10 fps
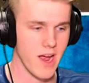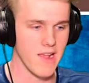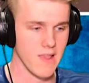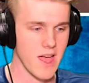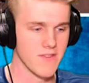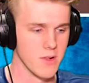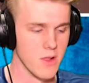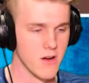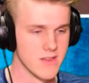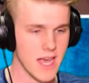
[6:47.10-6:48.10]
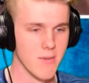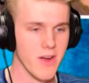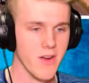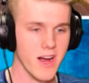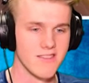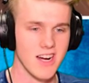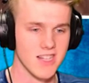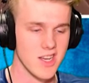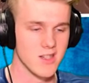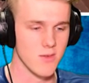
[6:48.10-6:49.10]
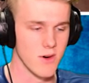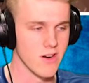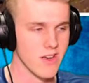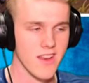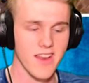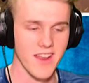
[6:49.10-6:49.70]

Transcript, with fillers: at me. I left a long time ago, dude. I tried to chase the rocket.